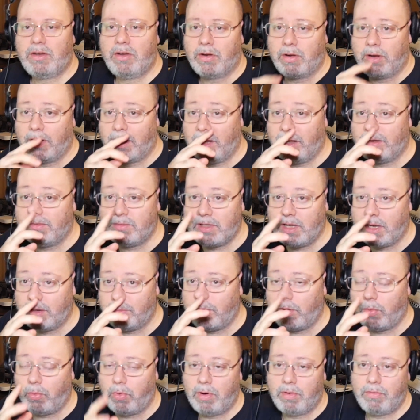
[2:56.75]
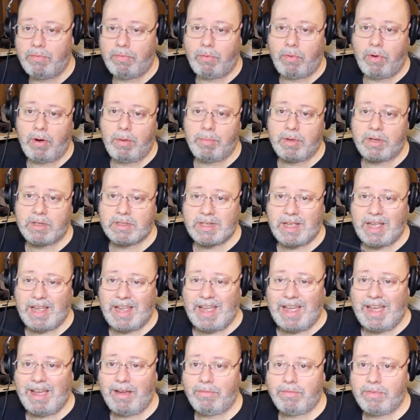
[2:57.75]
You're going to have to take my word for it because I
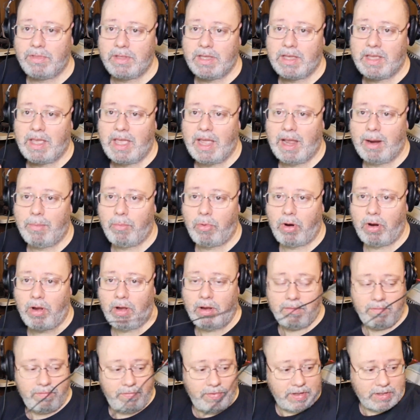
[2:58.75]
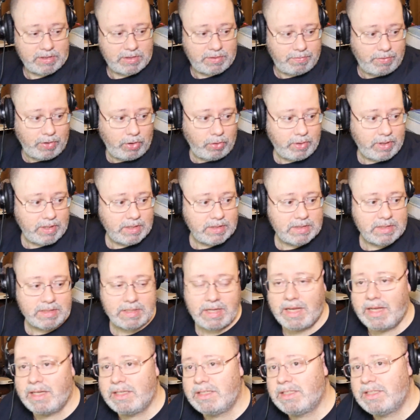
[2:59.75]
have the camera on fixed focus.
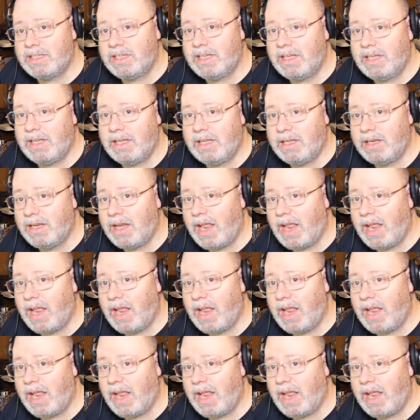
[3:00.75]
I see